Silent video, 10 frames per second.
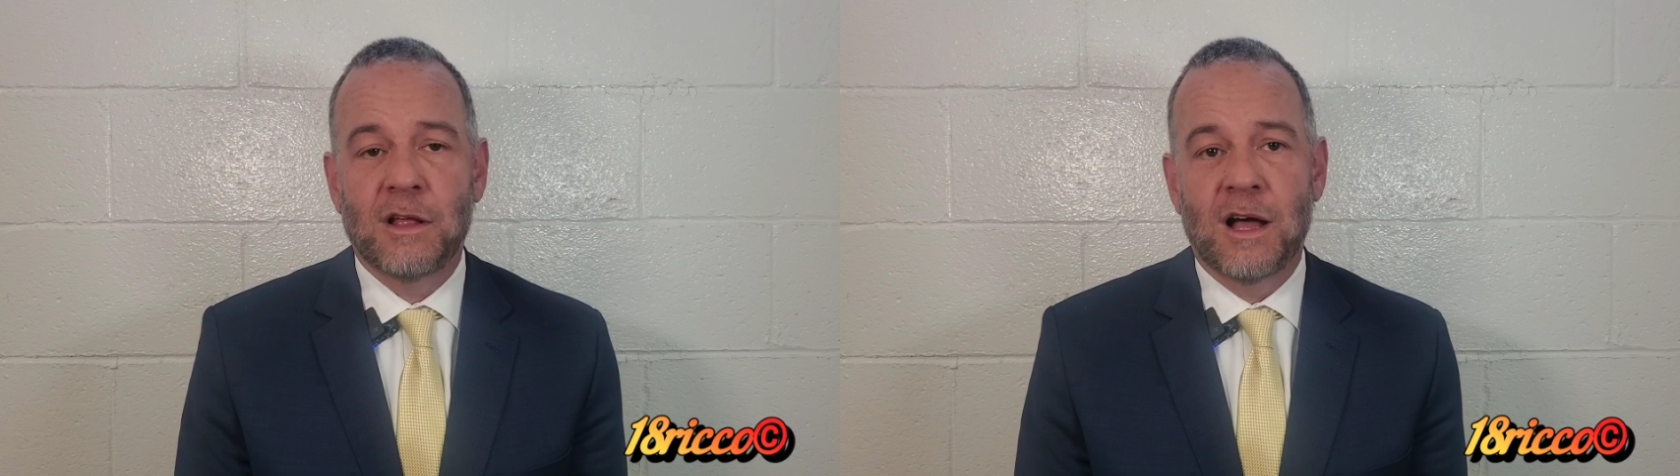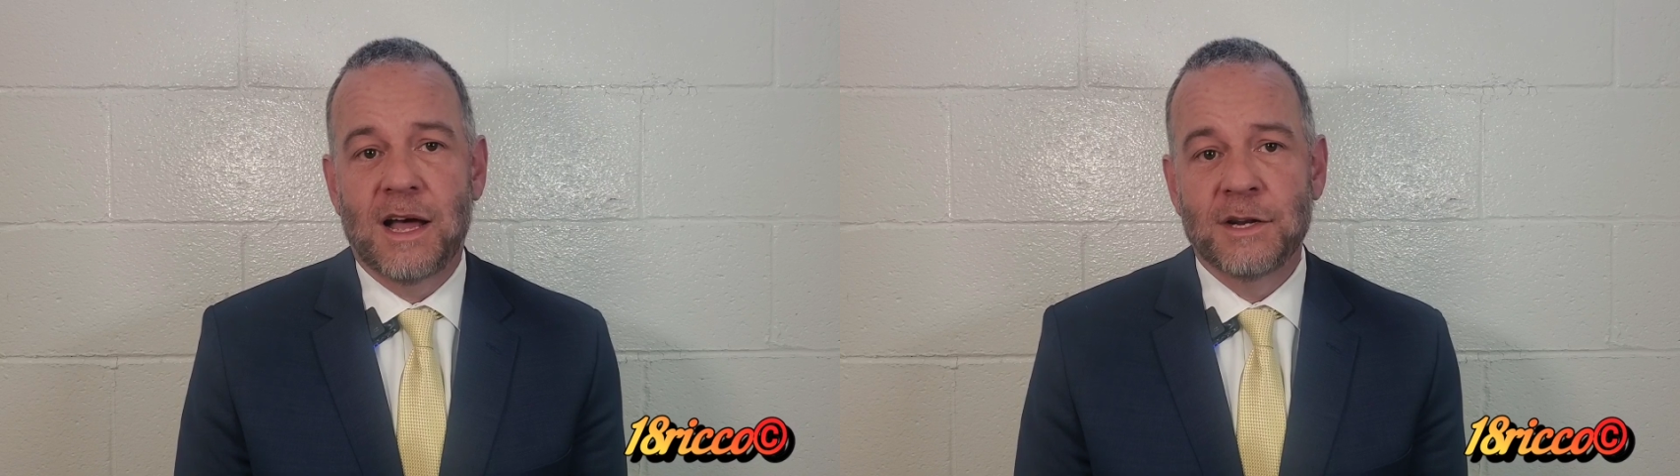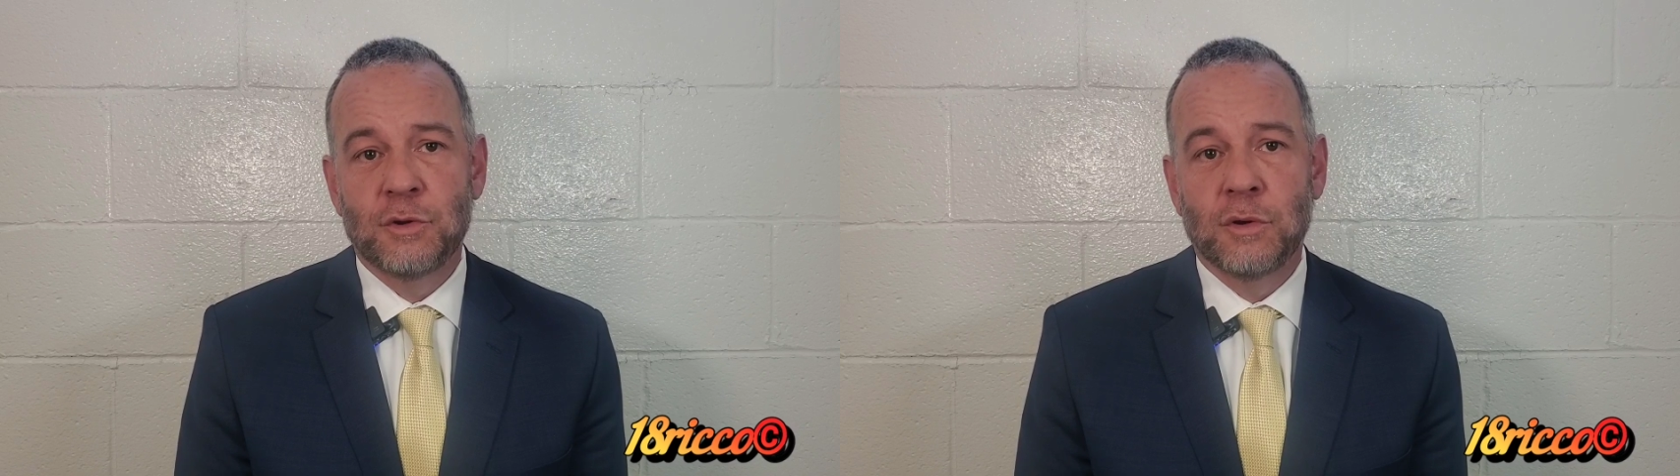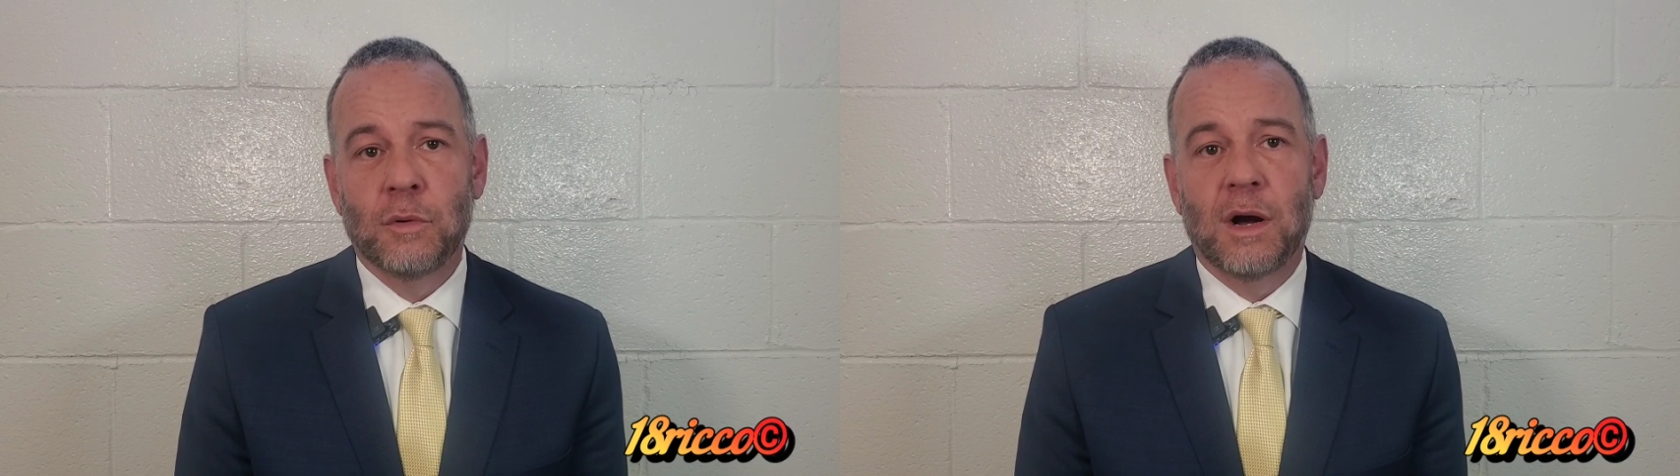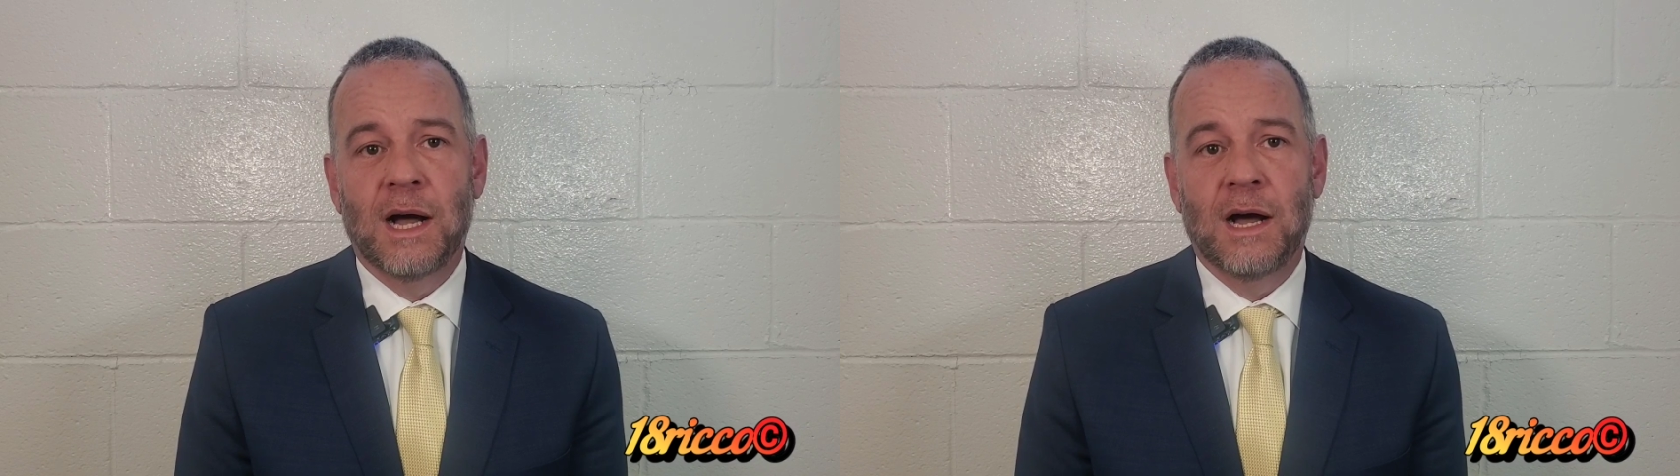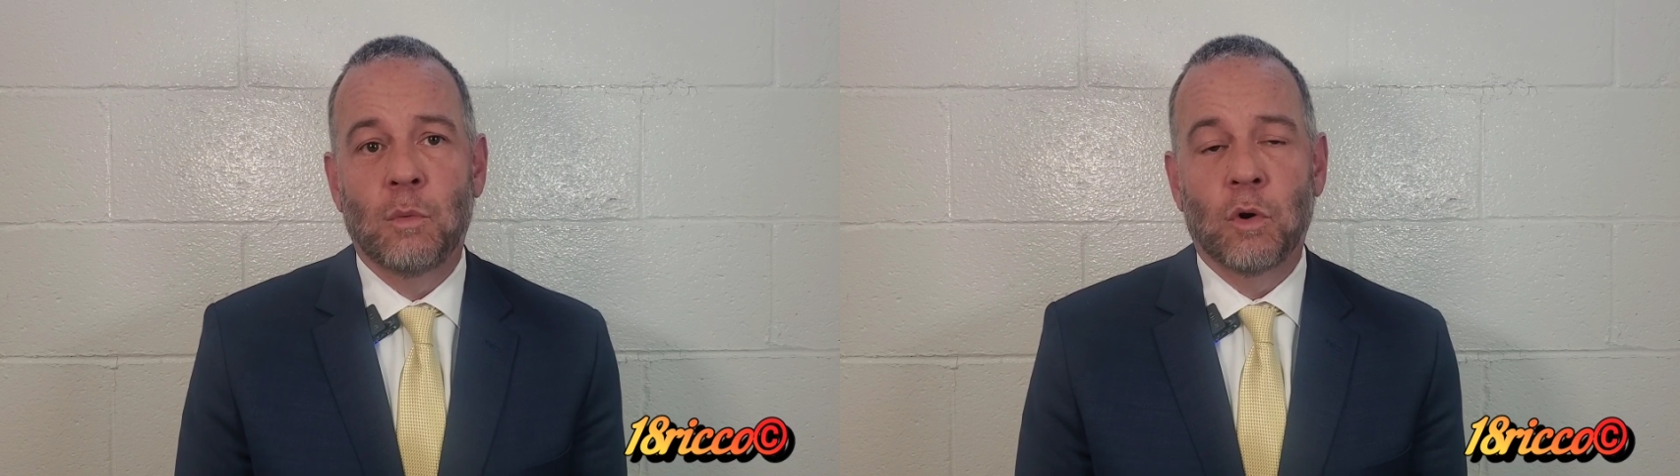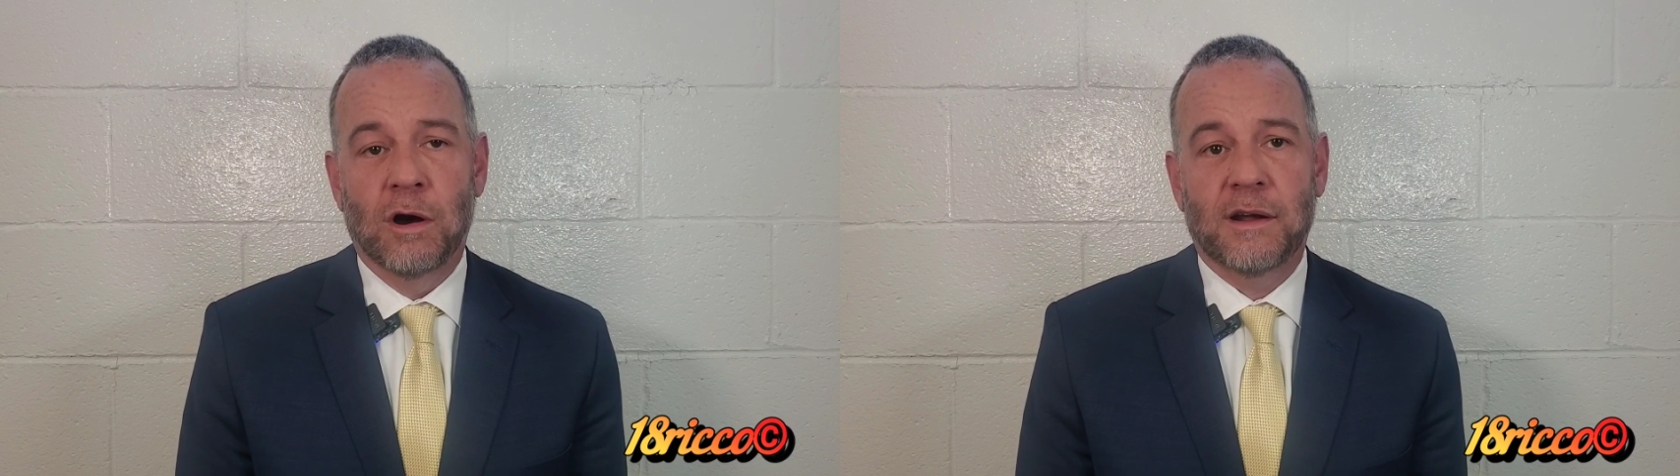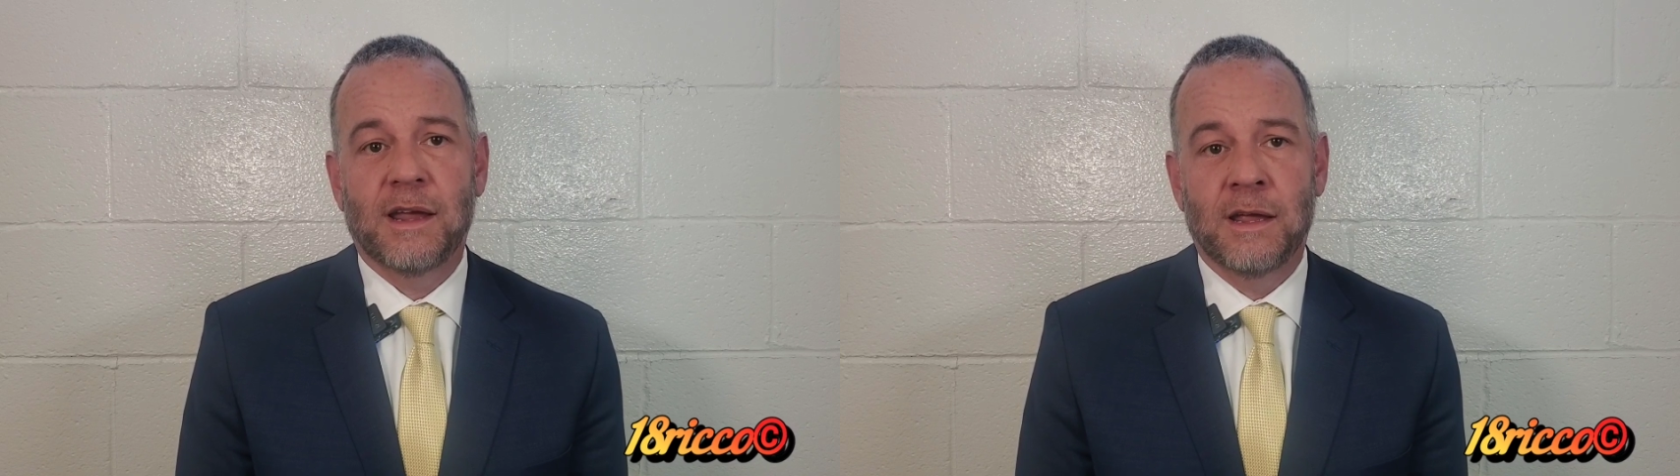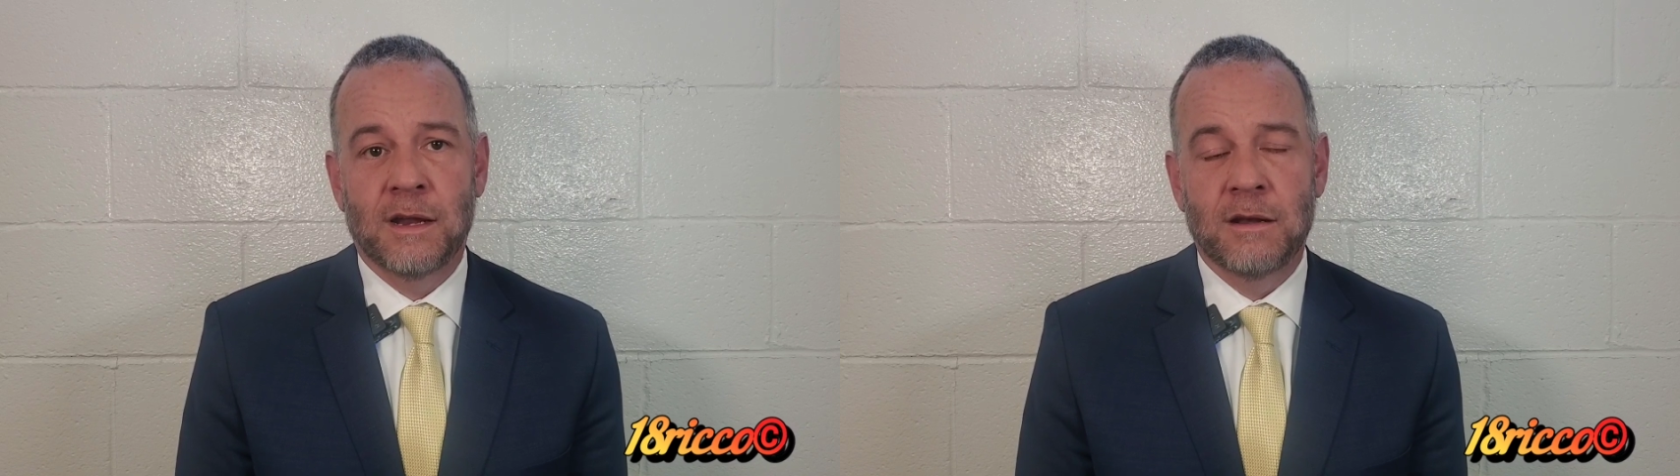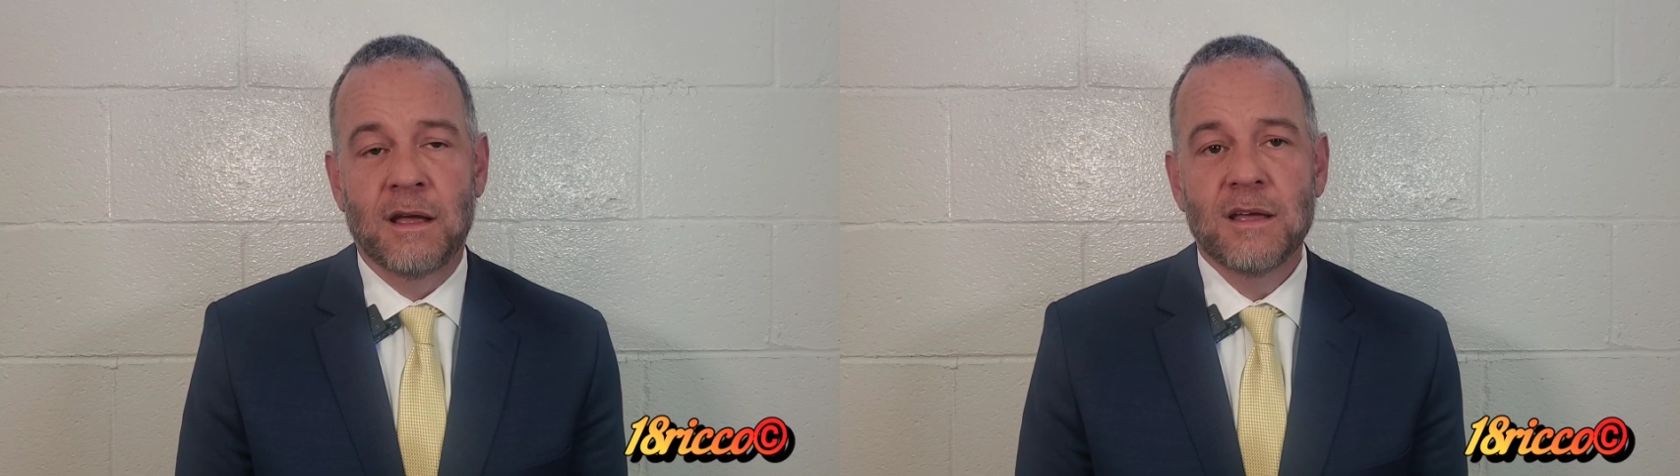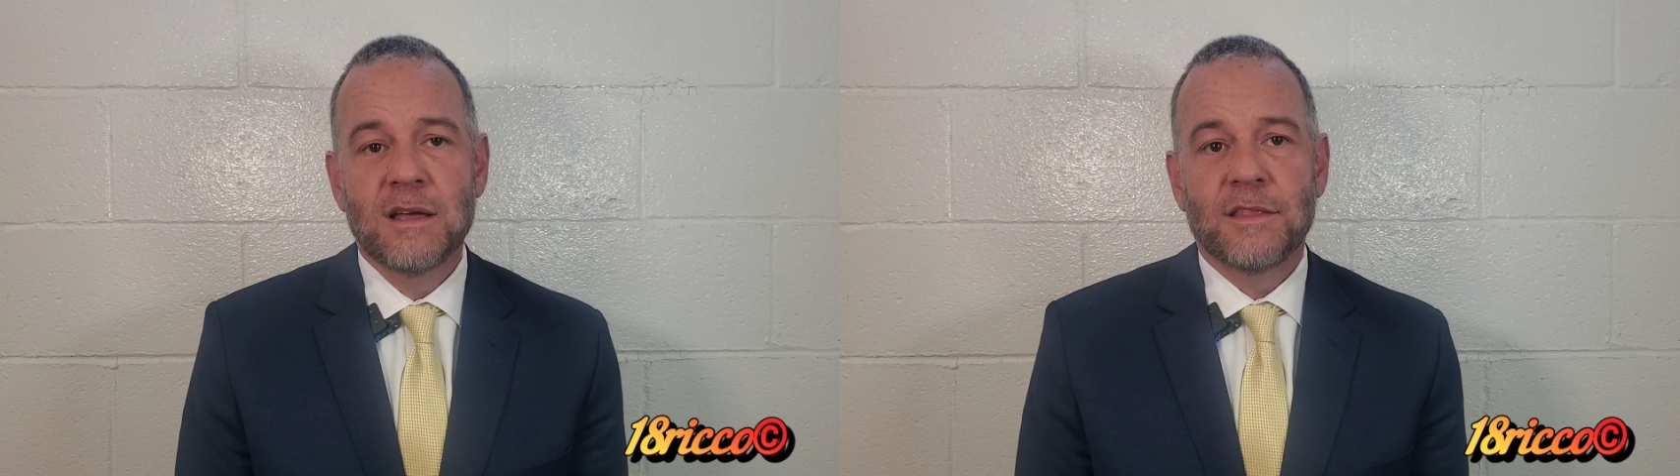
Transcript: law. I do work in